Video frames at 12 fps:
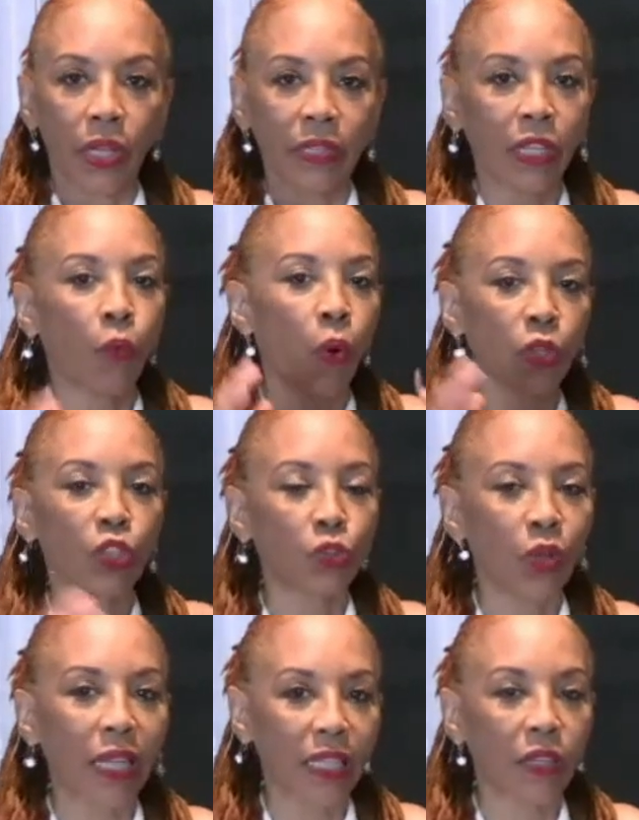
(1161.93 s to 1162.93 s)
is
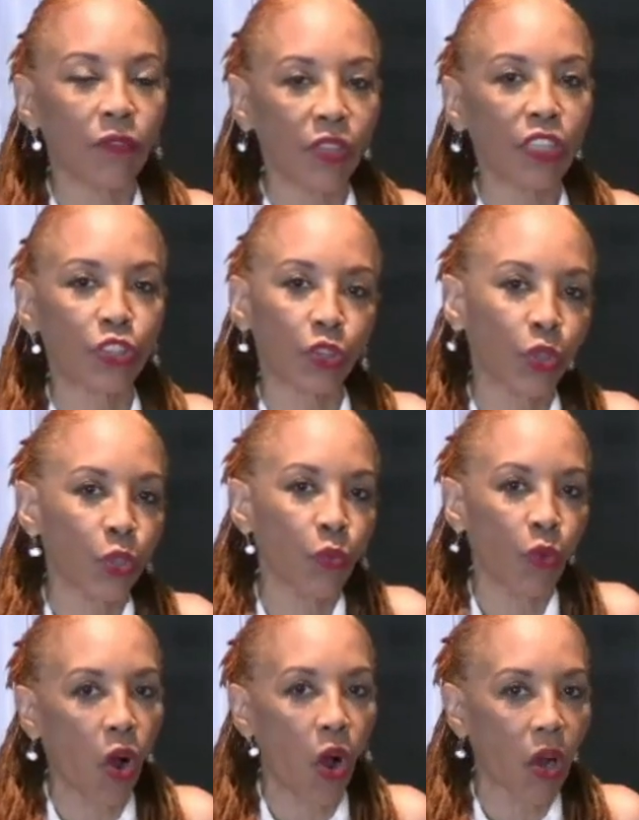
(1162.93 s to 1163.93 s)
trying to convince you you're
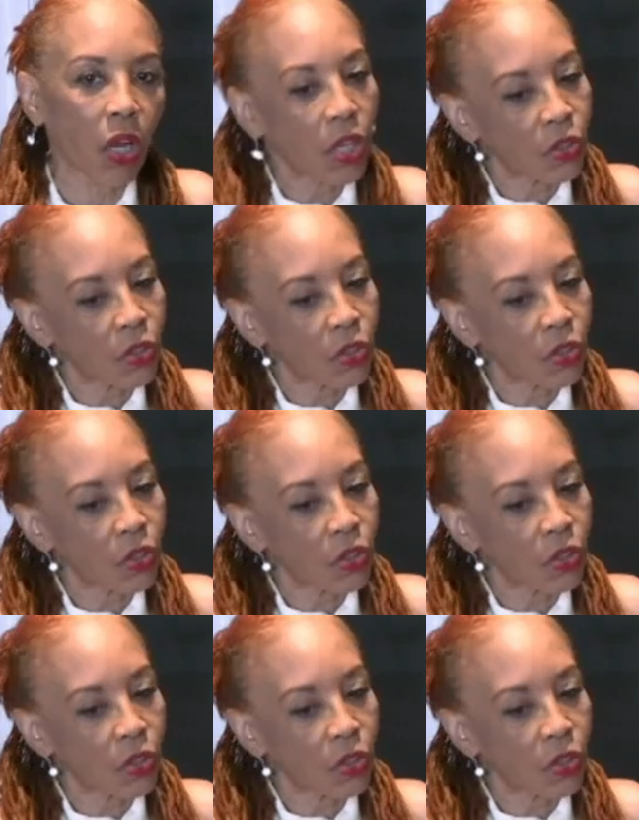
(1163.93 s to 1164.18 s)
wrong.